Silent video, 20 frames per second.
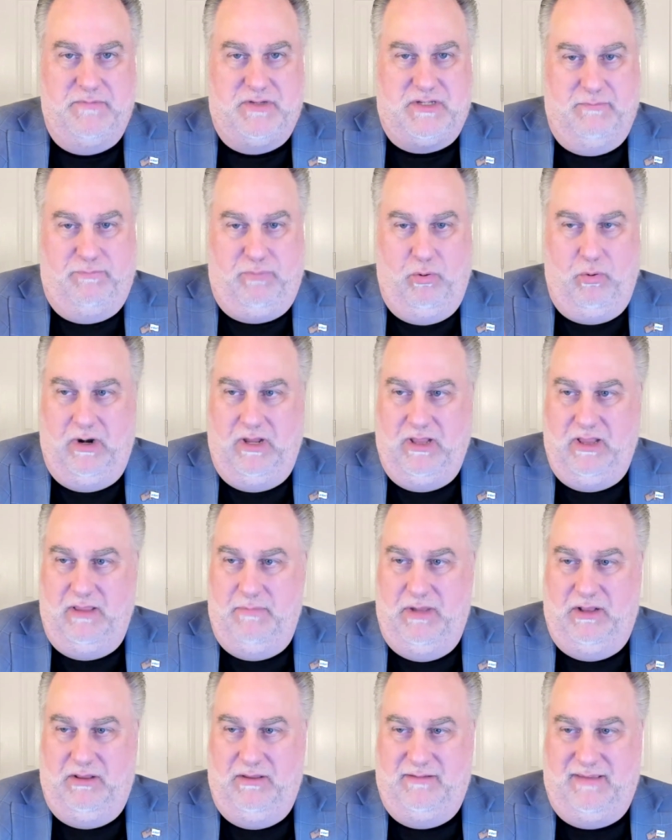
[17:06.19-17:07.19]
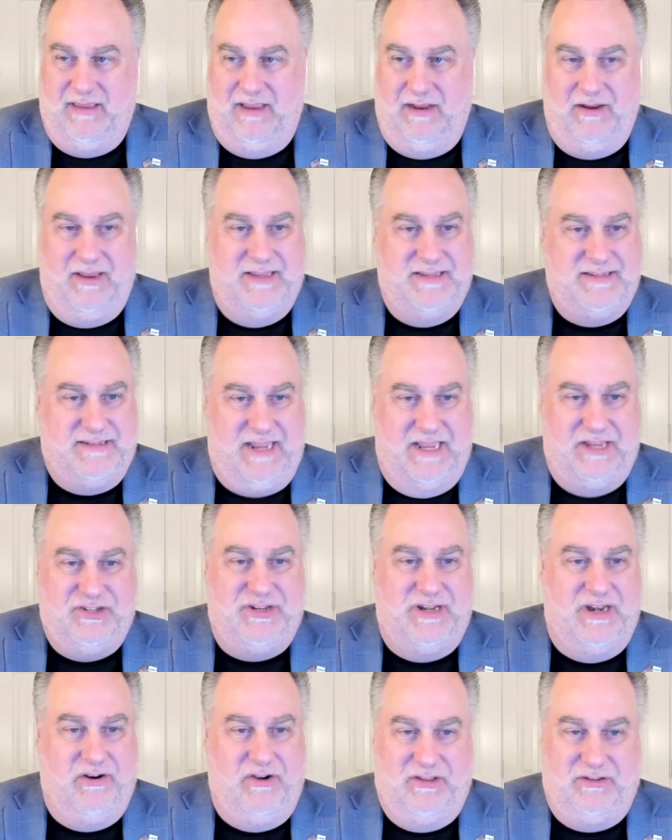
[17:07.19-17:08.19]
supporting the military,
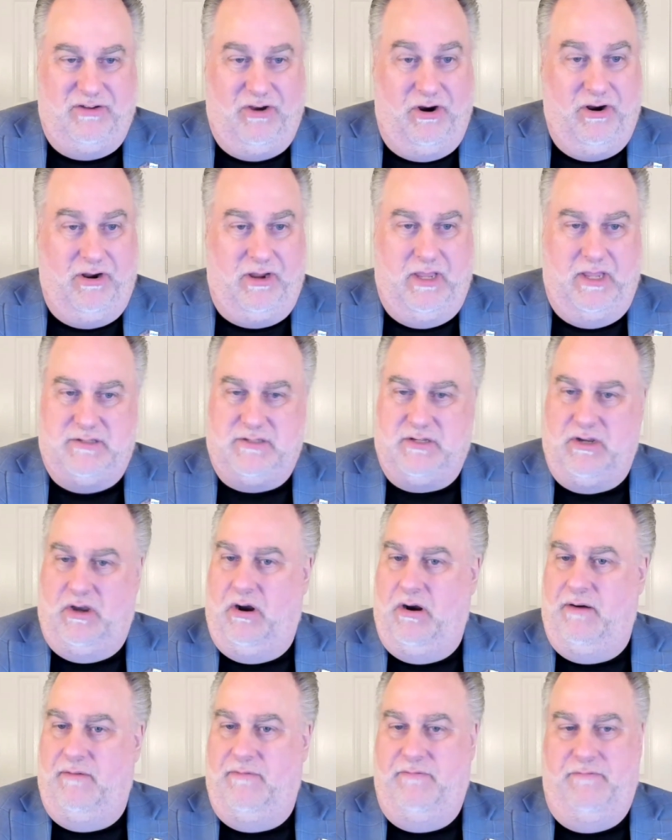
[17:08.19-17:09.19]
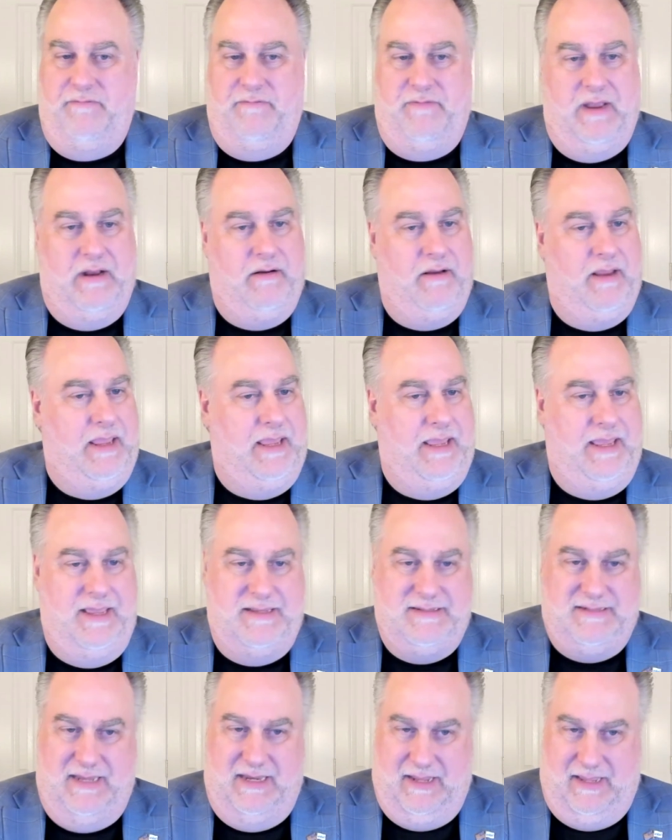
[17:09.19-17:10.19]
stationary targets are very
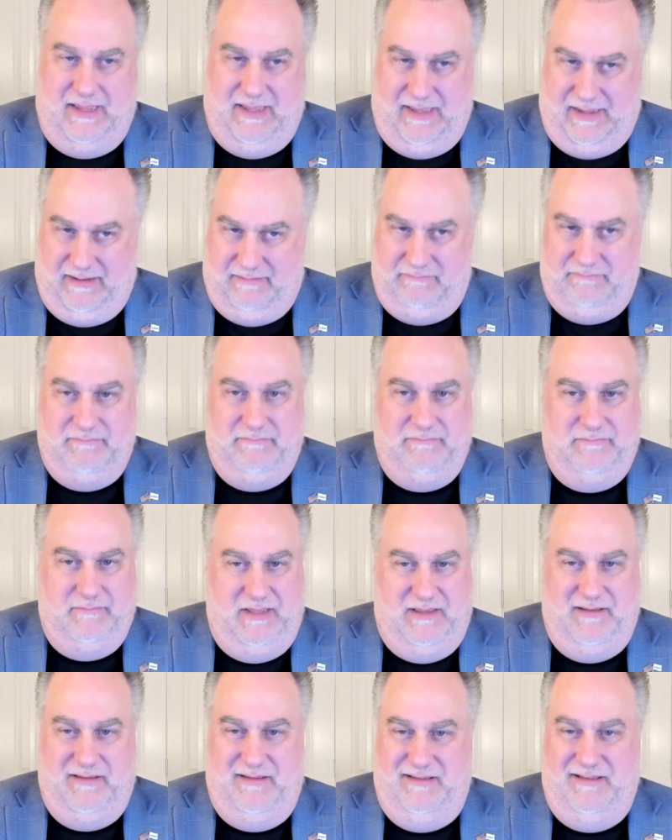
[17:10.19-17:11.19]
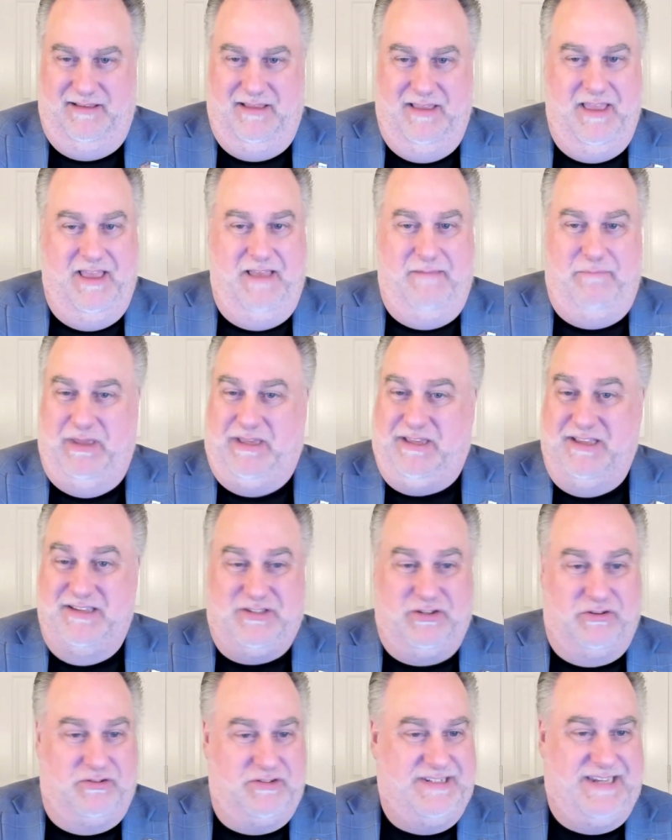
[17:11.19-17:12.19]
easy to hit because
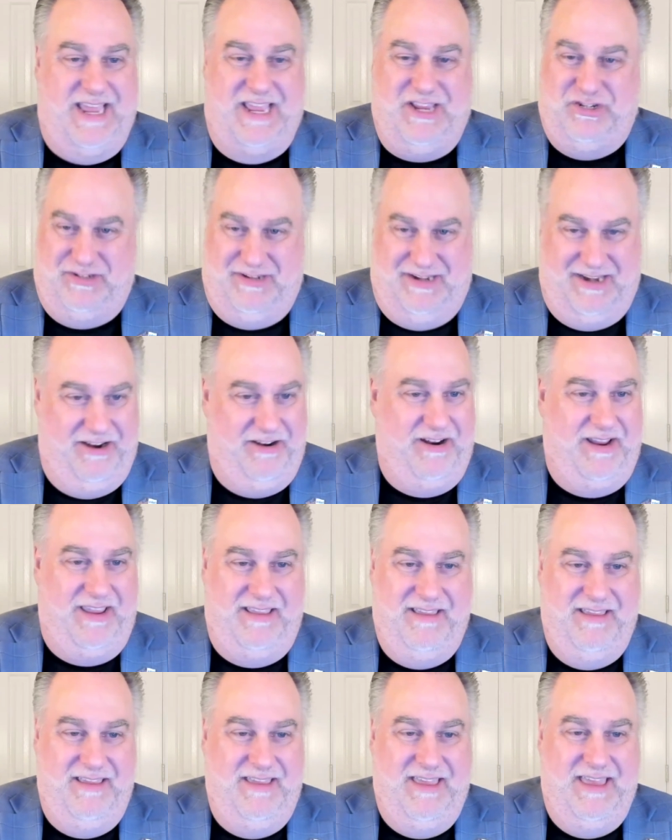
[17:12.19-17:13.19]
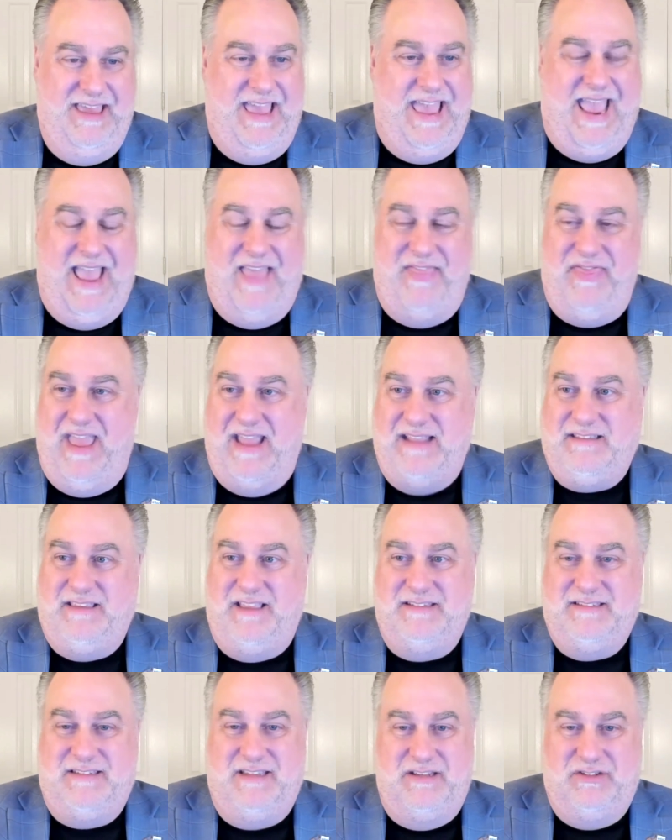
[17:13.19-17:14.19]
they're stationary. And that
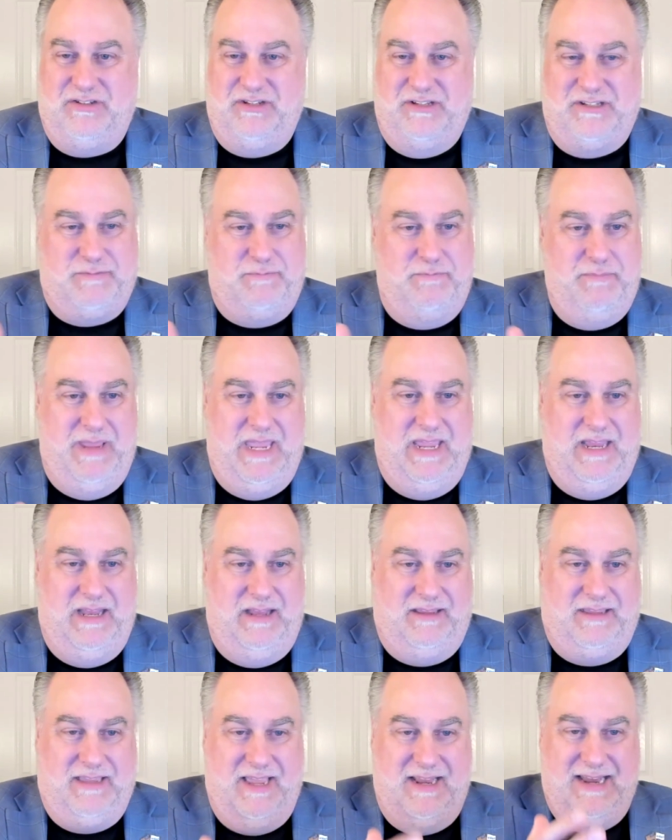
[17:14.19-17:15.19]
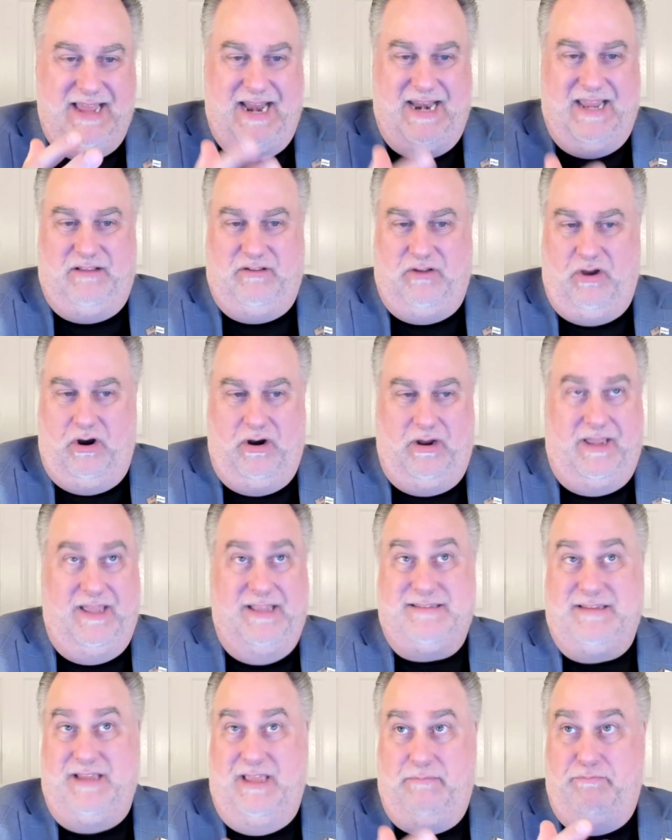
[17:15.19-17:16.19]
doesn't just mean kinetic
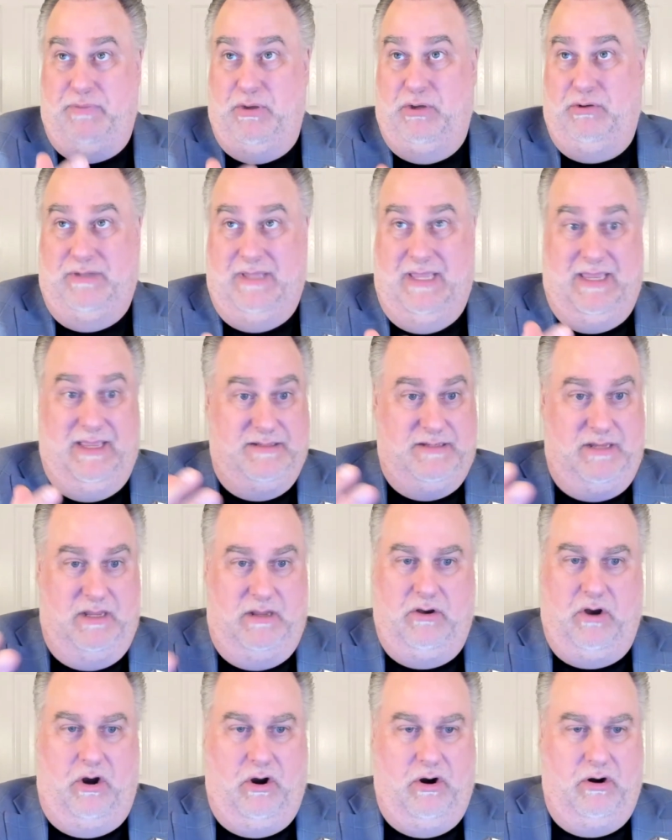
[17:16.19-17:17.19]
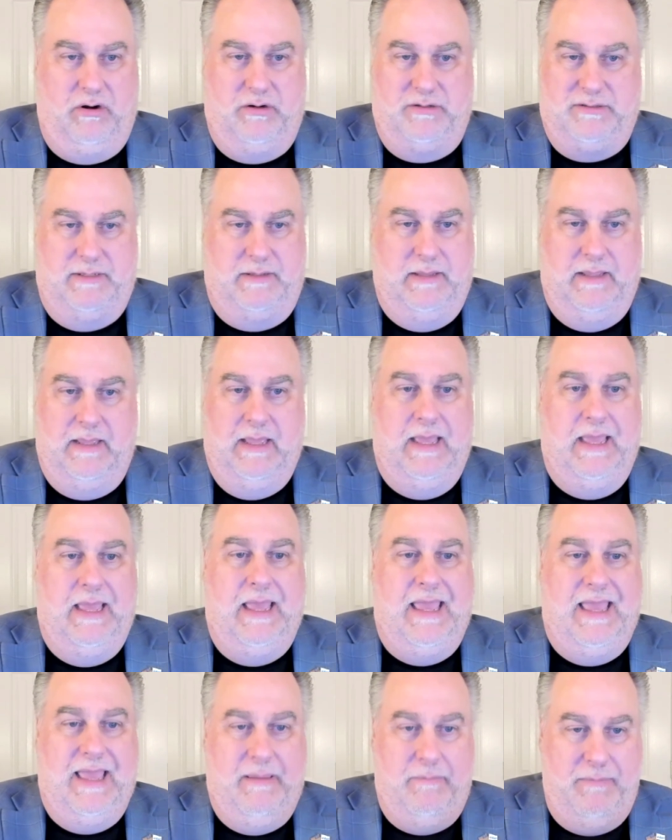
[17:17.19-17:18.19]
targets like buildings and cars.
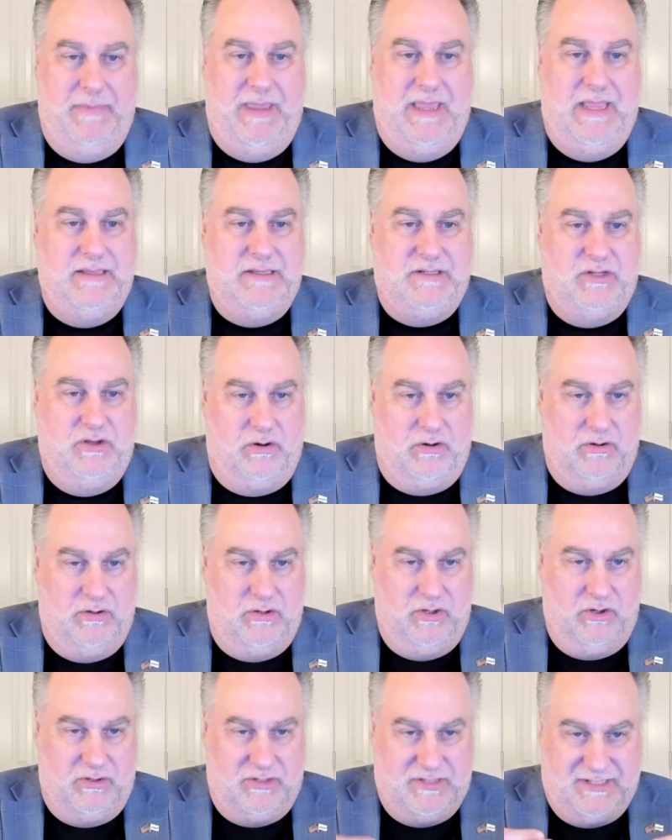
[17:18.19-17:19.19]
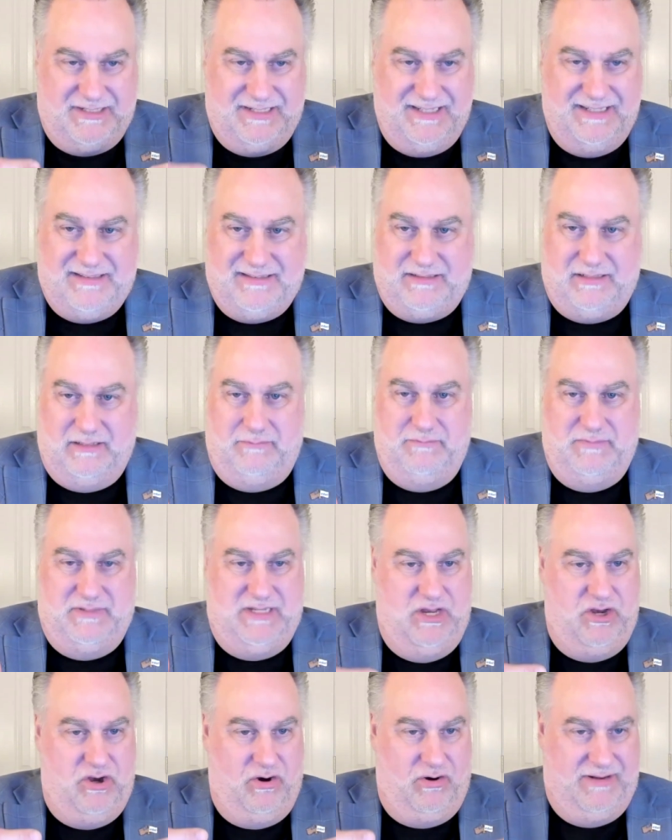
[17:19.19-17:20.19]
It means your systems
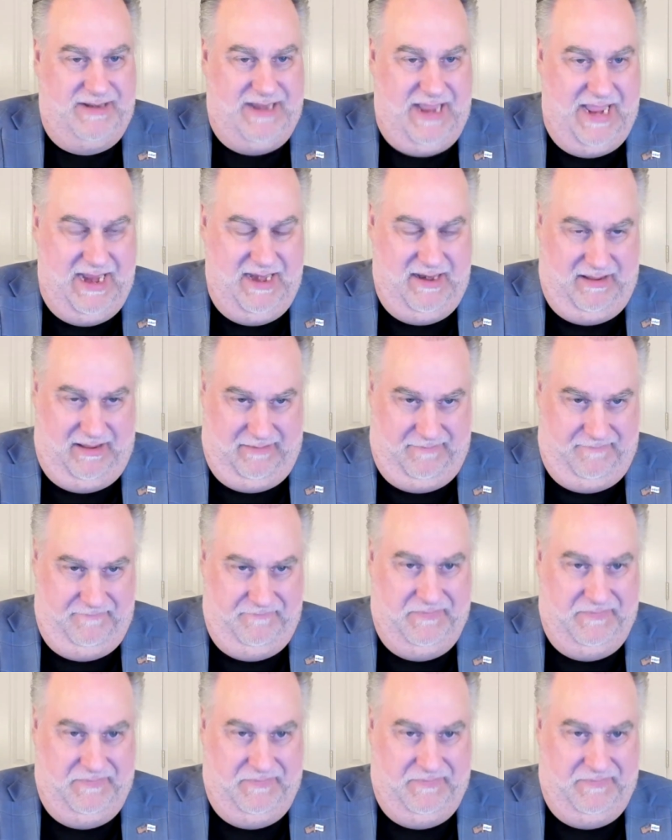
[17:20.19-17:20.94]
and your data.